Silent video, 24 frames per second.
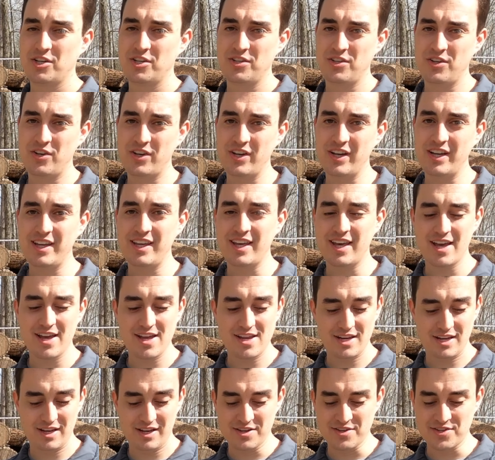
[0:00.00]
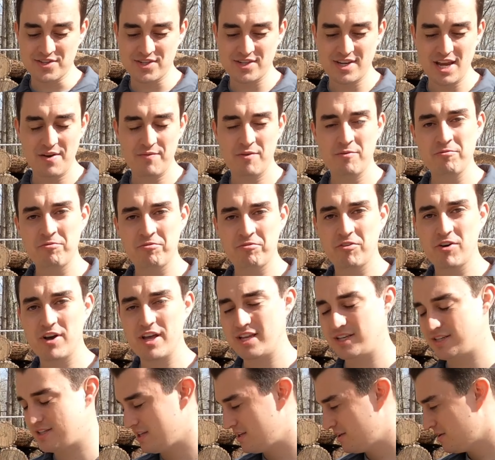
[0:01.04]
you could get a
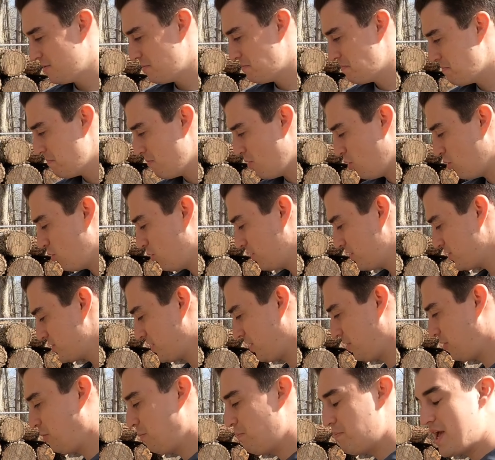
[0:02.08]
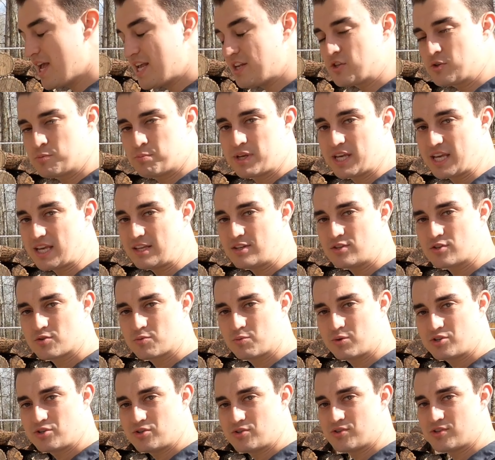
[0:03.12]
7-foot horizontal base piece,
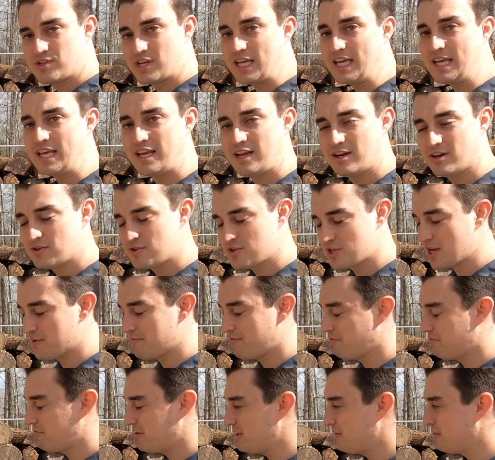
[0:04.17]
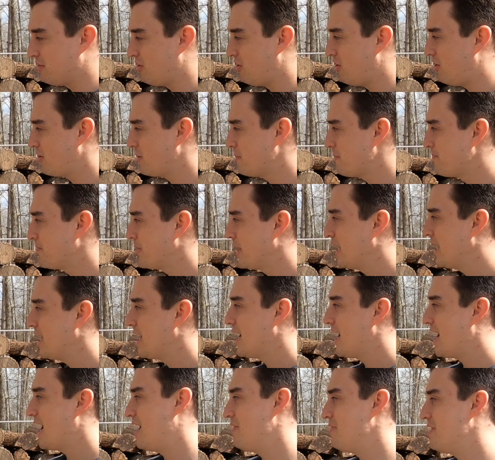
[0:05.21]
which you see here, 7 feet long,
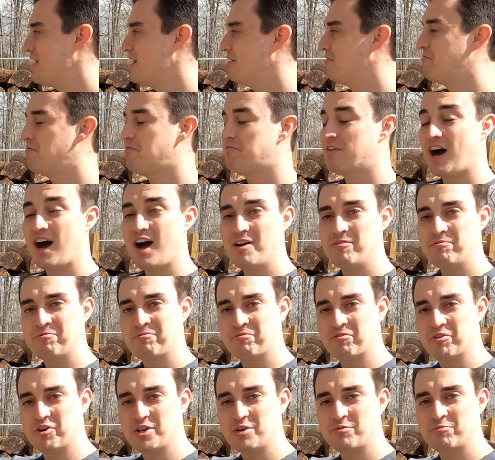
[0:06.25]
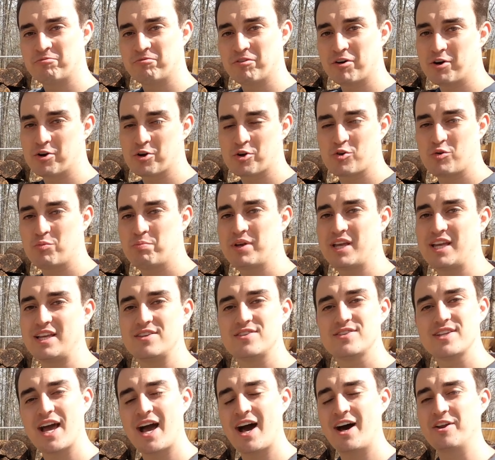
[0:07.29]
and then a 5-foot vertical
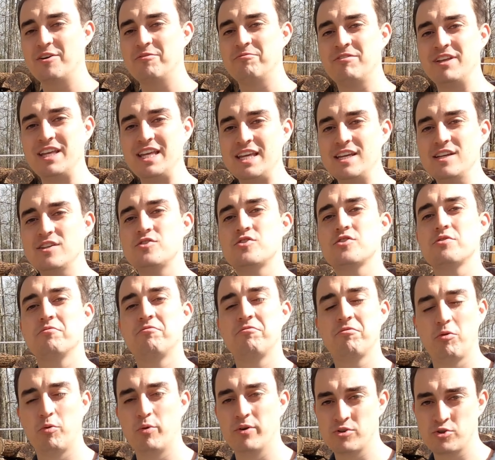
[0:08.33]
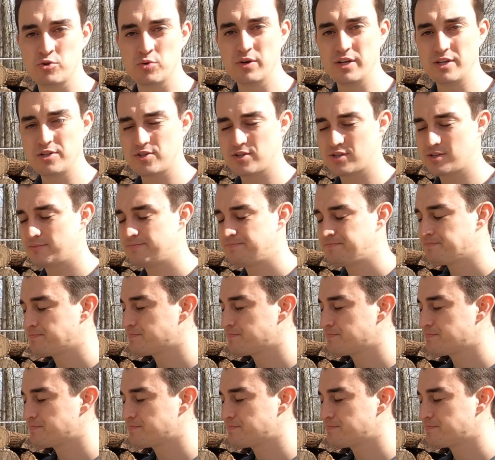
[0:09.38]
piece out of each floor joist.